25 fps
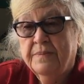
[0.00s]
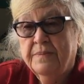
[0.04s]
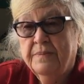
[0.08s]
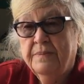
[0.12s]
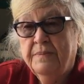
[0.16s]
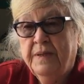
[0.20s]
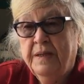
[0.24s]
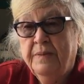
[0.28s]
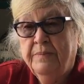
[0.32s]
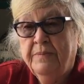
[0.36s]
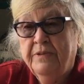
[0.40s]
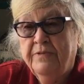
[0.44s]

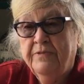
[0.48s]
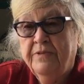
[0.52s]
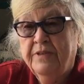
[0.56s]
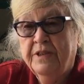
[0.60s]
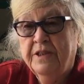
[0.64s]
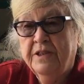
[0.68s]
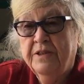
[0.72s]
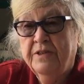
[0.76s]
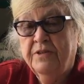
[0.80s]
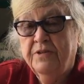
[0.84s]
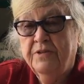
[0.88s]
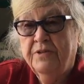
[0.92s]
Maybe if we
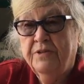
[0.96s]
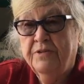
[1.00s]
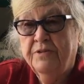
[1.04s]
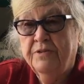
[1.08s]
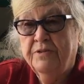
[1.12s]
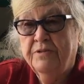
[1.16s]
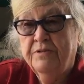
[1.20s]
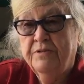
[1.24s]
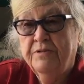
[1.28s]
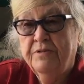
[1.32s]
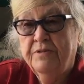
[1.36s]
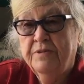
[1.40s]
get
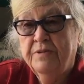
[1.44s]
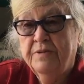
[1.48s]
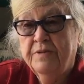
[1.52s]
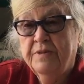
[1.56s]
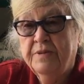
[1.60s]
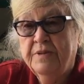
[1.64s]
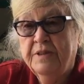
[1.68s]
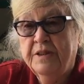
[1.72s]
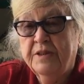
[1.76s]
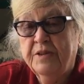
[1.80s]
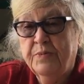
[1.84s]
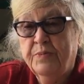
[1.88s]
through
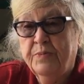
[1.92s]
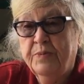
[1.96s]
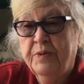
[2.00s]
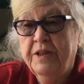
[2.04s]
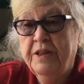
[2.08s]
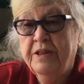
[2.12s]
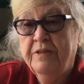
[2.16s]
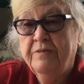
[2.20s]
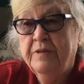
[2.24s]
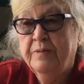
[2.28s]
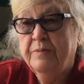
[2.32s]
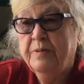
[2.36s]
the
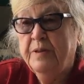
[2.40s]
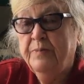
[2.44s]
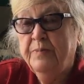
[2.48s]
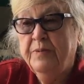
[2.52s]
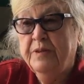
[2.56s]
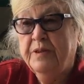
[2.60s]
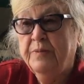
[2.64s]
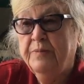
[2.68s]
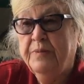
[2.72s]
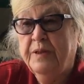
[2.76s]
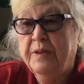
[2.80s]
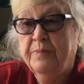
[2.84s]
spring, we might
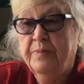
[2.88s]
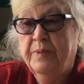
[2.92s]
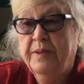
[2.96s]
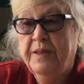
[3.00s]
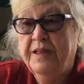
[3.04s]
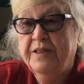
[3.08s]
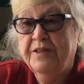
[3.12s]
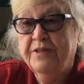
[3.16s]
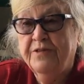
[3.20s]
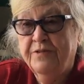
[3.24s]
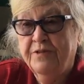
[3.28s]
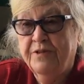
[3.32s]
be able to make
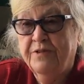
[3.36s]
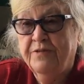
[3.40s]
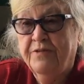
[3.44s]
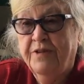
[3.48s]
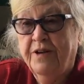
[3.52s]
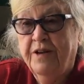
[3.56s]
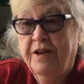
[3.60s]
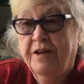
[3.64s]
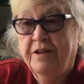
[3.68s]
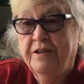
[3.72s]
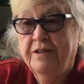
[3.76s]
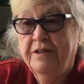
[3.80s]
plans for the
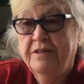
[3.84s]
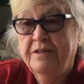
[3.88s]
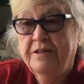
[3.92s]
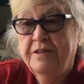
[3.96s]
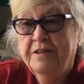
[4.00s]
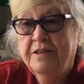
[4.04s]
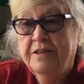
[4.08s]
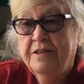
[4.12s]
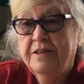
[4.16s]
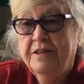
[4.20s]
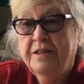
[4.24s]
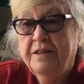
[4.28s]
fall.
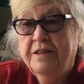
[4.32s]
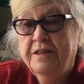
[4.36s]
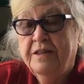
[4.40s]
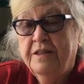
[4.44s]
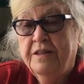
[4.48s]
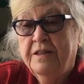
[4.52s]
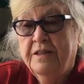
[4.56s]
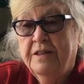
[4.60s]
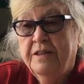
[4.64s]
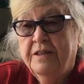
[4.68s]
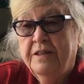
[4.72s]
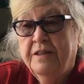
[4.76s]

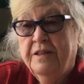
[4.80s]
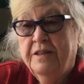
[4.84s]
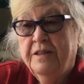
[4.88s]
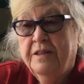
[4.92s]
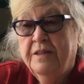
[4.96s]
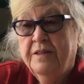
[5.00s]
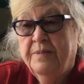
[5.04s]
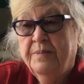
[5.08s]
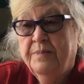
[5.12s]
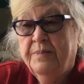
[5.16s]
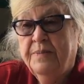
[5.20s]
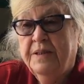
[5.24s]

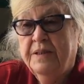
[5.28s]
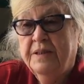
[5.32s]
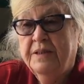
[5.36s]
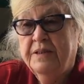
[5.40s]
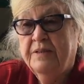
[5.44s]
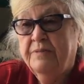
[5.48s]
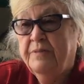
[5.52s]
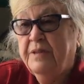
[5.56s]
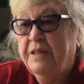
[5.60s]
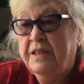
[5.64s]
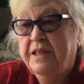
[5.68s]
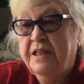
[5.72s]
But
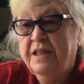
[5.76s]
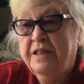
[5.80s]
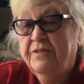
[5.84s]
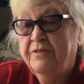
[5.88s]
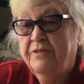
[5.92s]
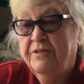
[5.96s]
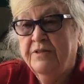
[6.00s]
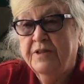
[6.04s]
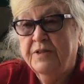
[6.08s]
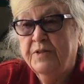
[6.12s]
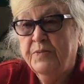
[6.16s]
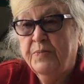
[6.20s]
we can't
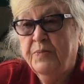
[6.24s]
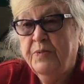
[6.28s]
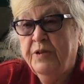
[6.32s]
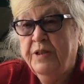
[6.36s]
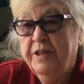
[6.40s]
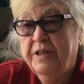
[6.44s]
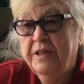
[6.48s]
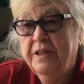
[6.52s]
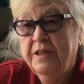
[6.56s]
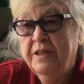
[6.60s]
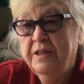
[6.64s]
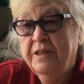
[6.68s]
for the
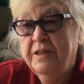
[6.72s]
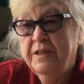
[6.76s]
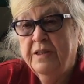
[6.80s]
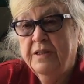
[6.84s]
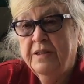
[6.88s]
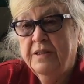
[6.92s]
spring.